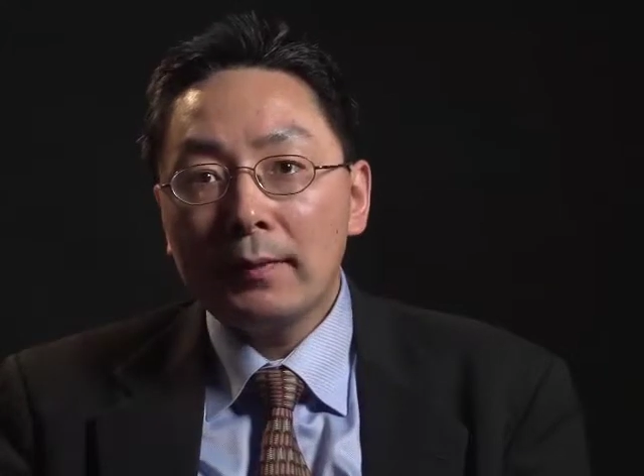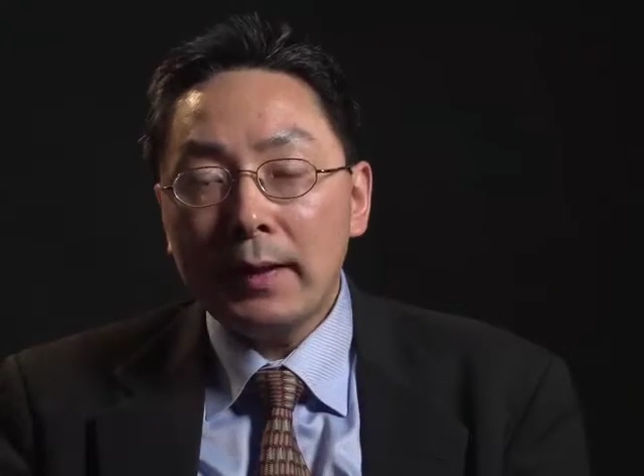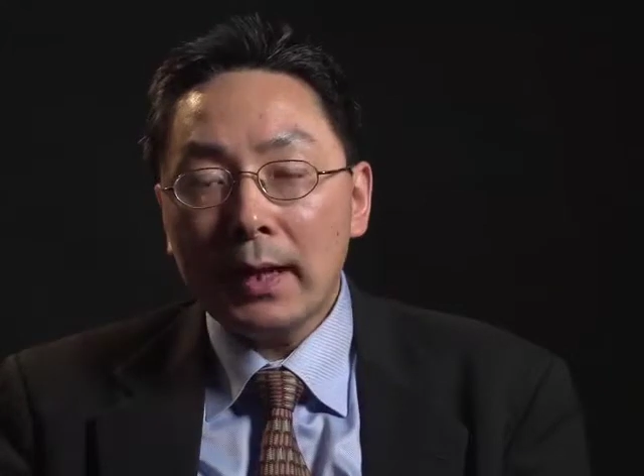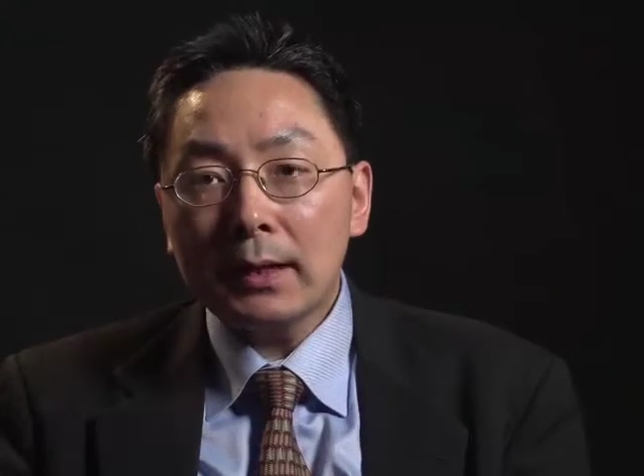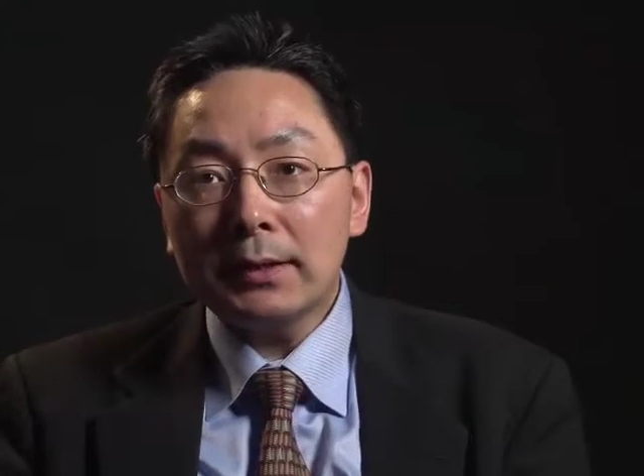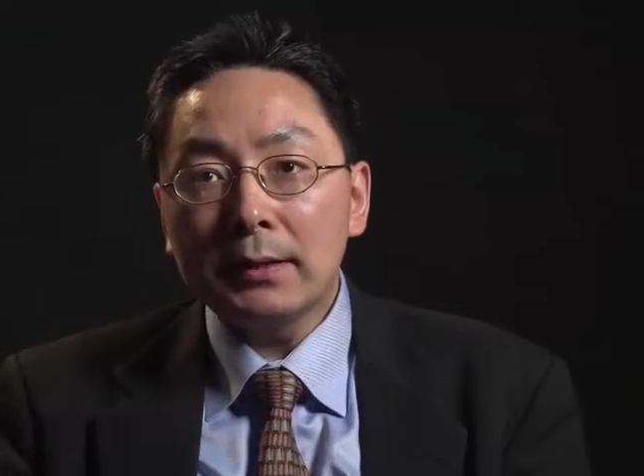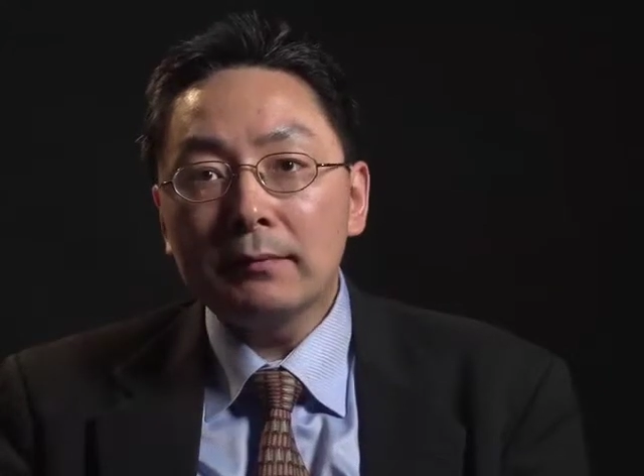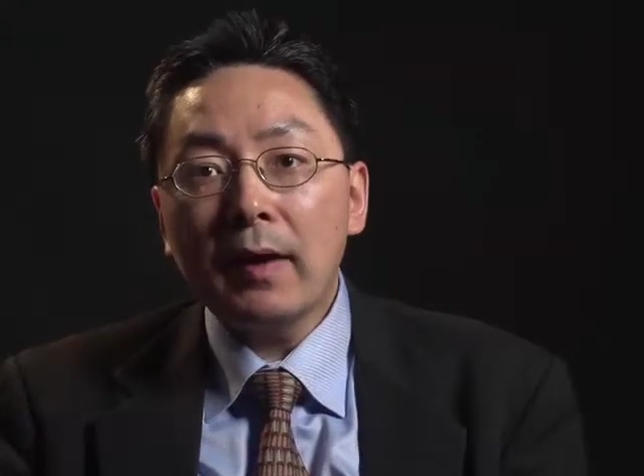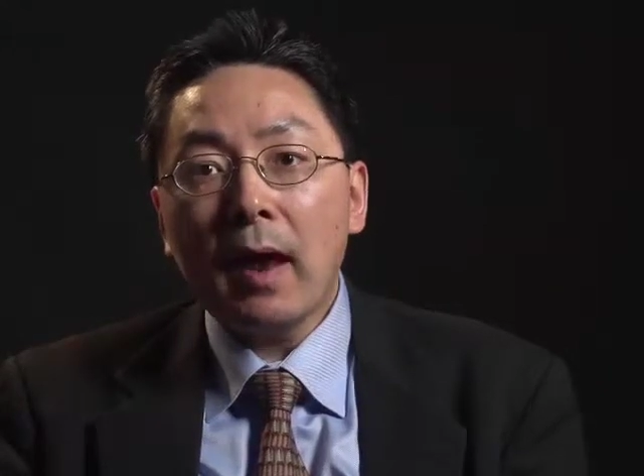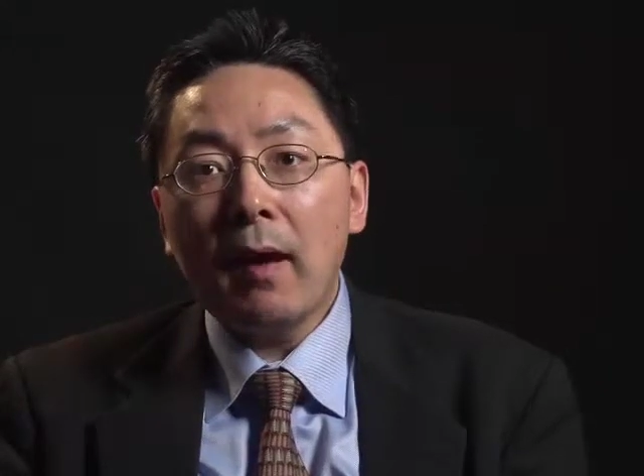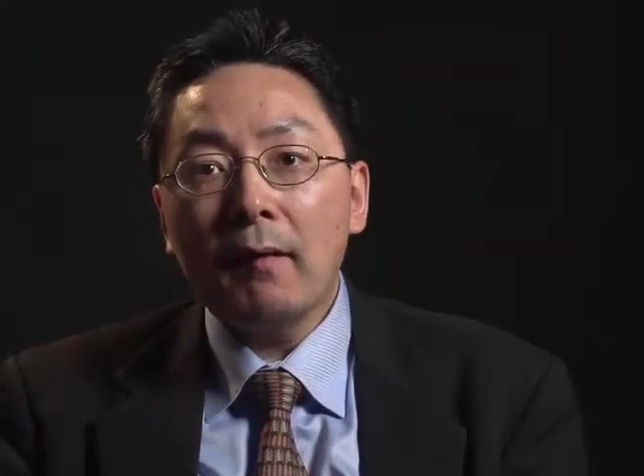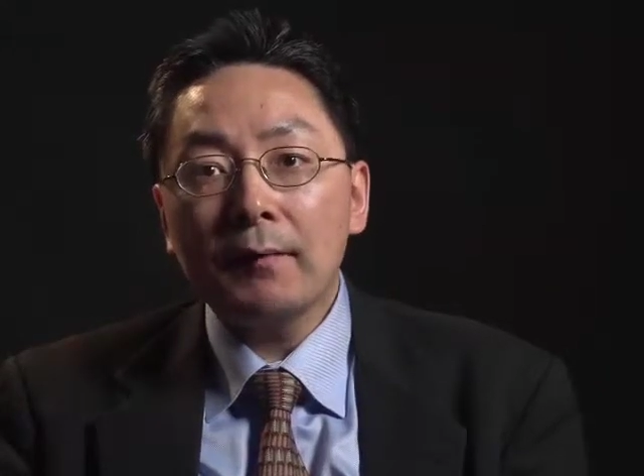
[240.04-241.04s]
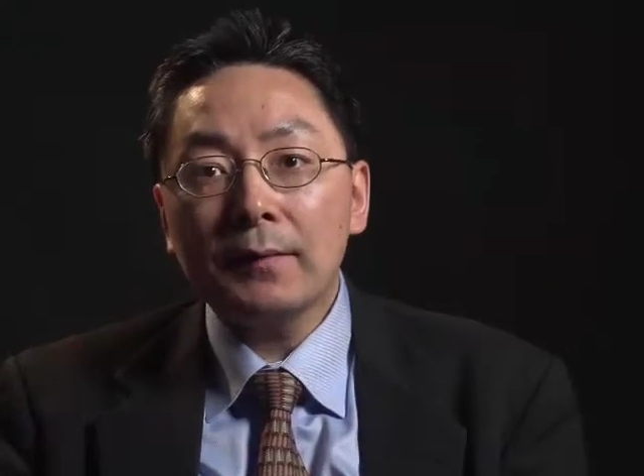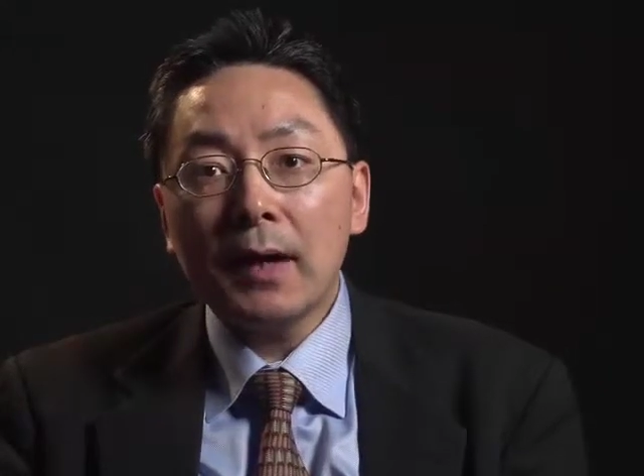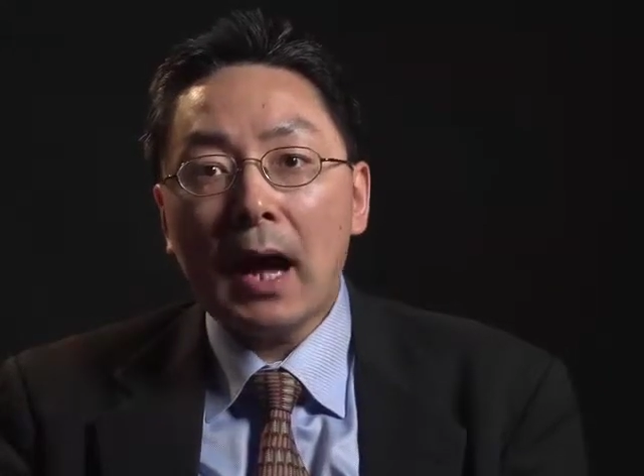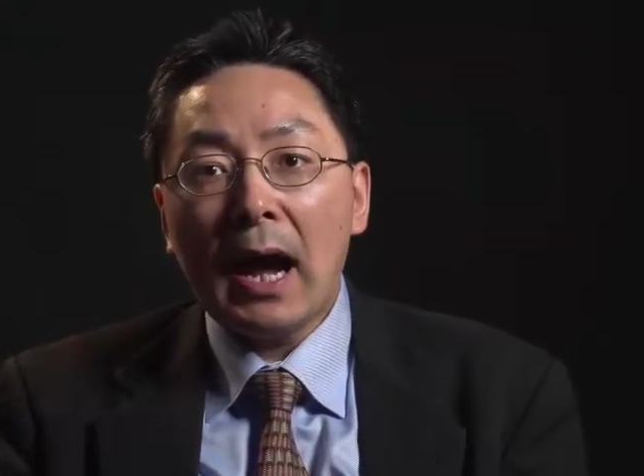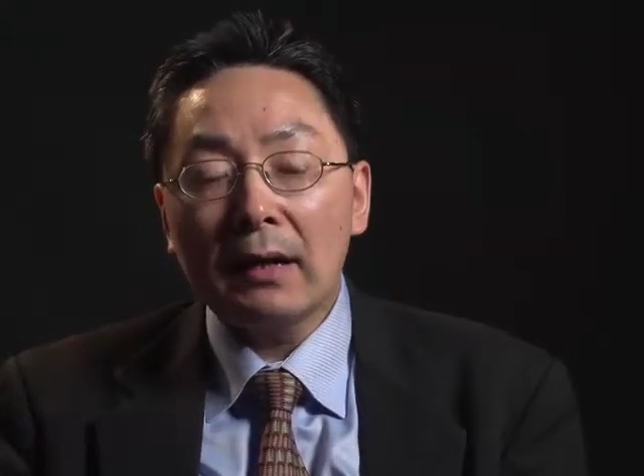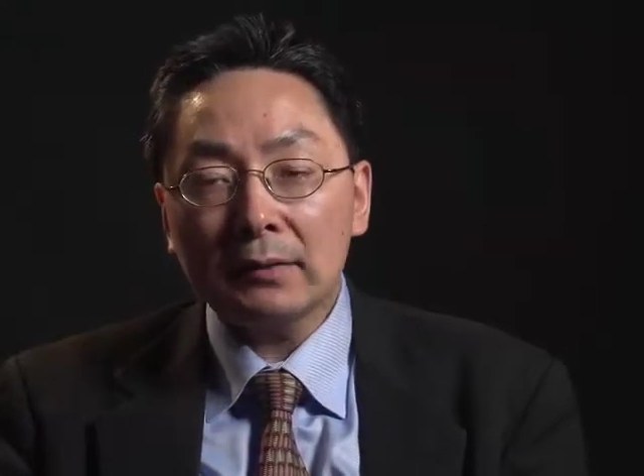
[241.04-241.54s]
negative health
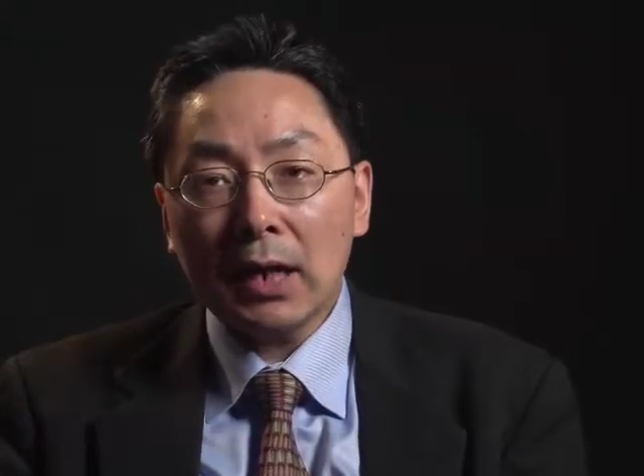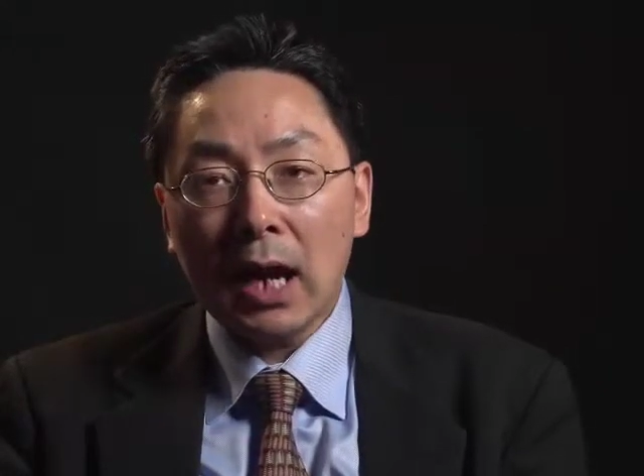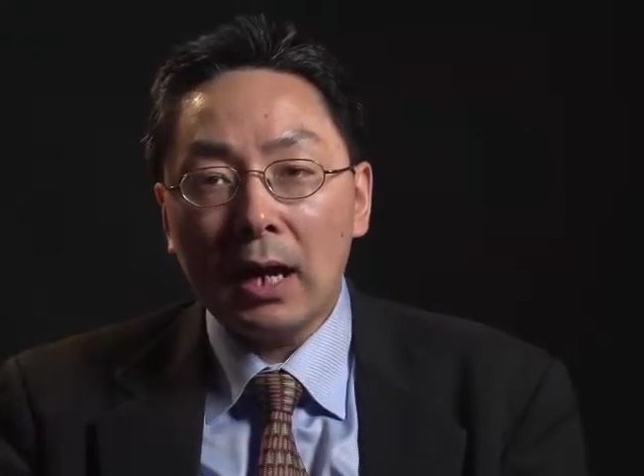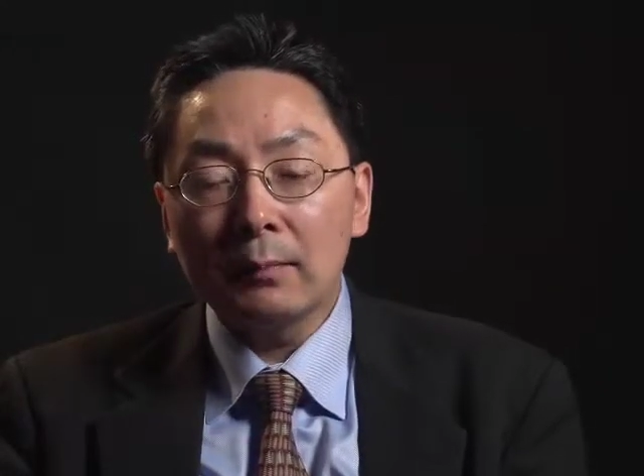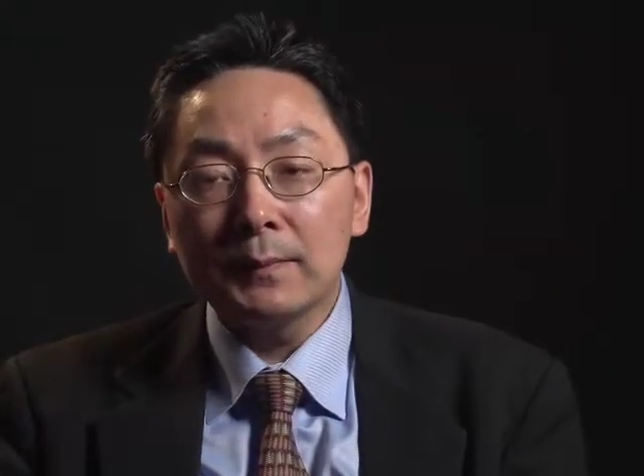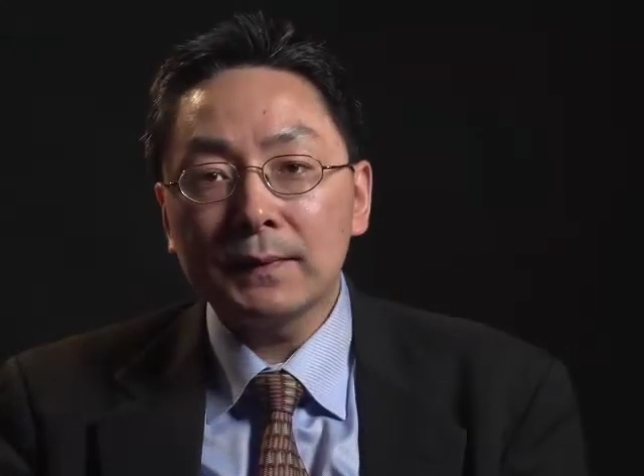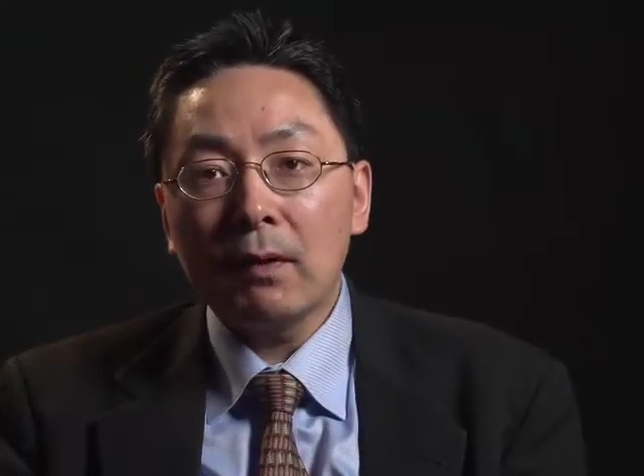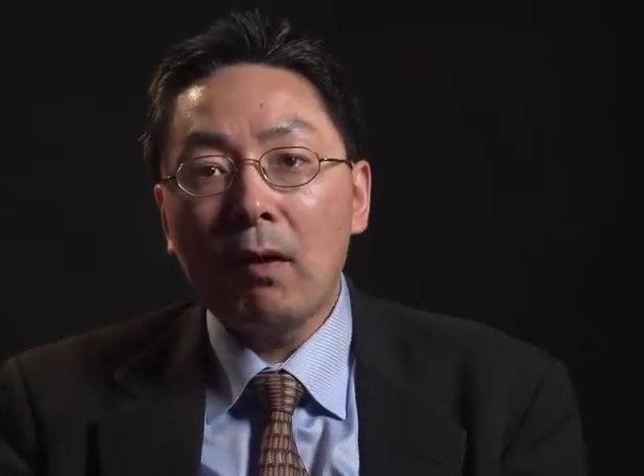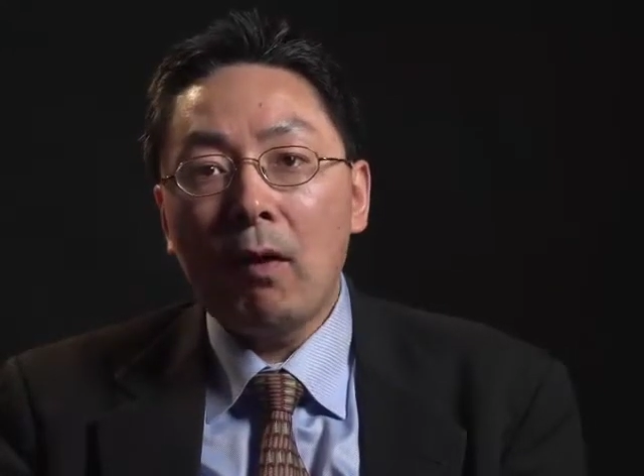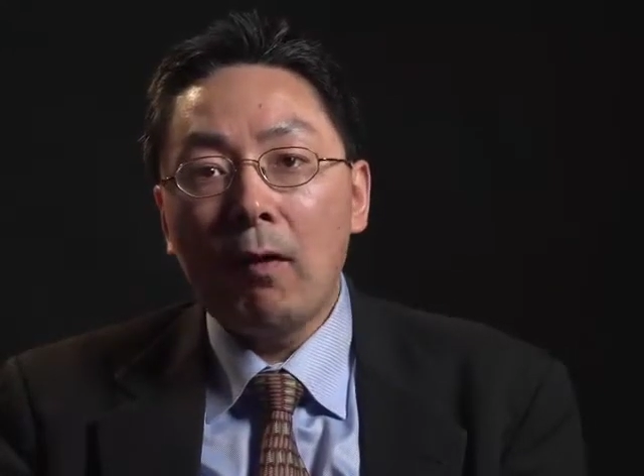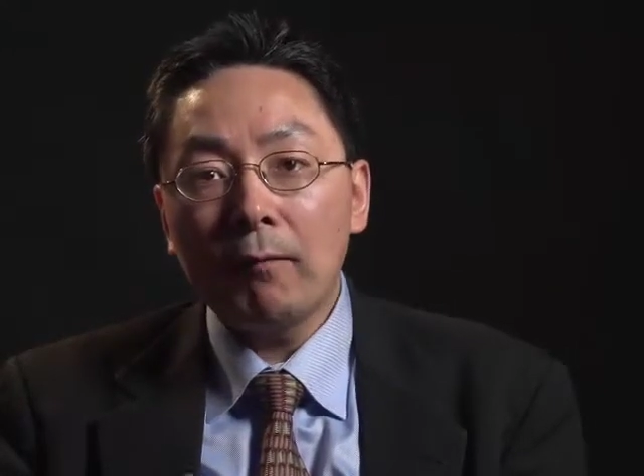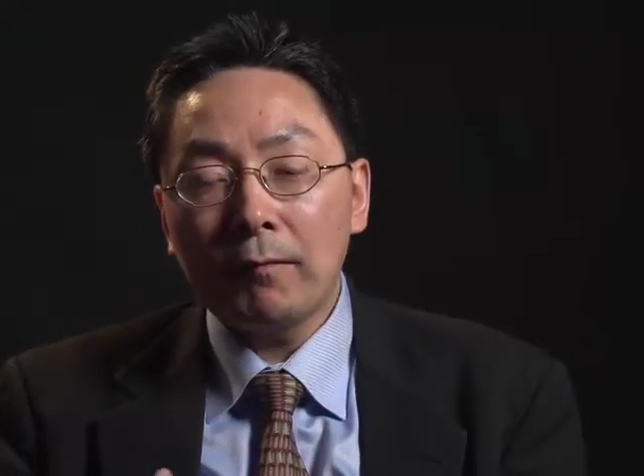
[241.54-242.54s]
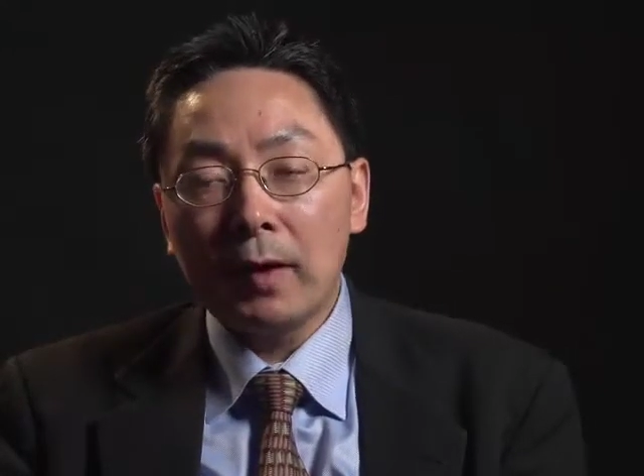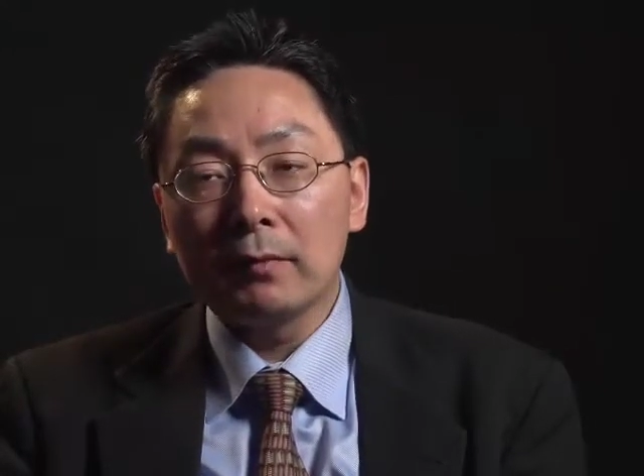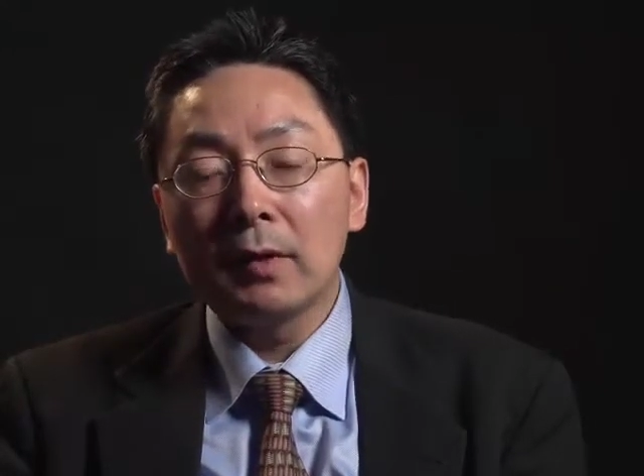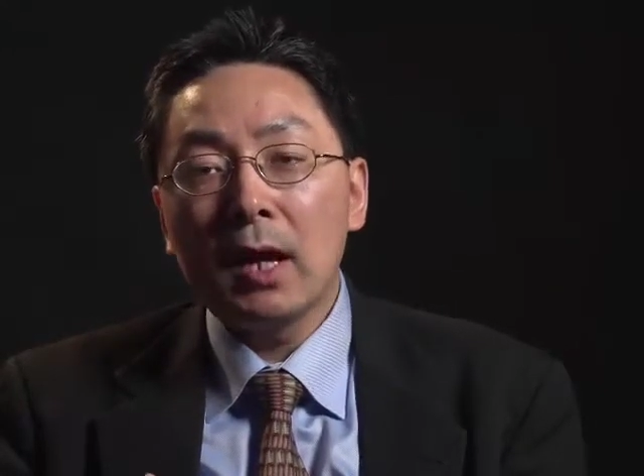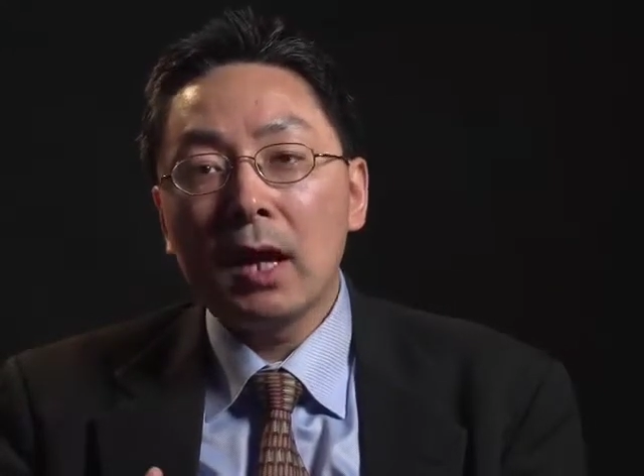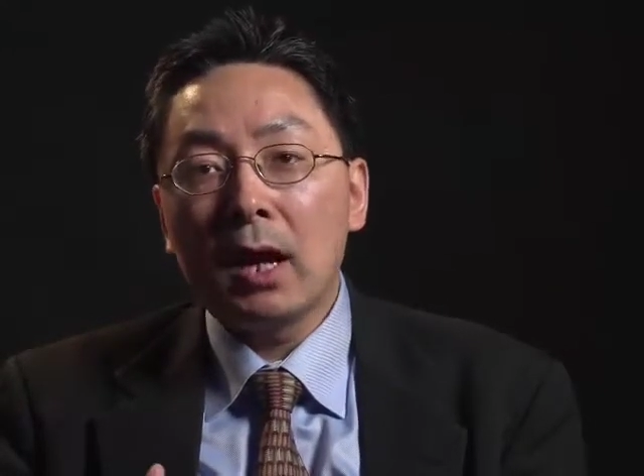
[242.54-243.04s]
outcomes often